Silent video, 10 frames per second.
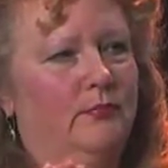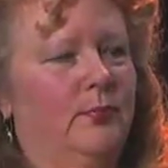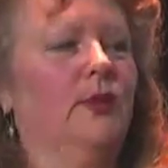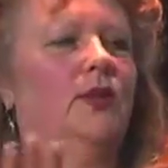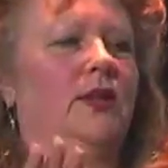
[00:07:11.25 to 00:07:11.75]

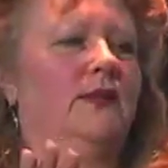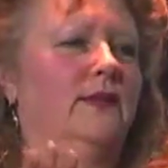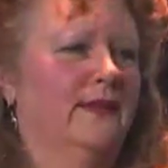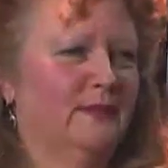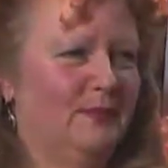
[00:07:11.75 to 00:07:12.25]

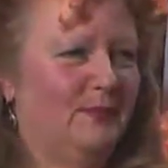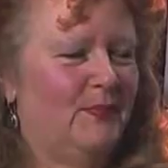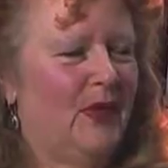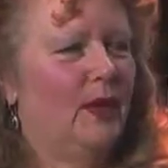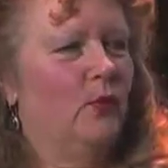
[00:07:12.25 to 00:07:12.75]
billion,
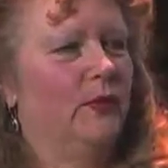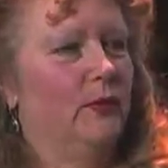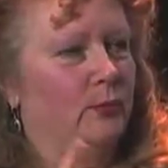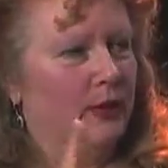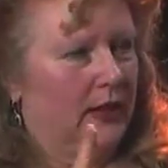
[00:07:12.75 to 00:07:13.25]
with
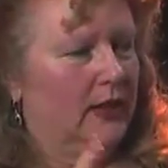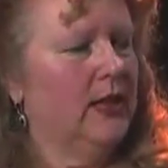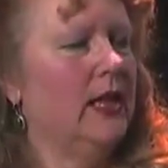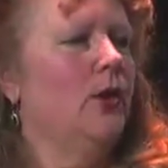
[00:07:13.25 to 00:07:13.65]
a B.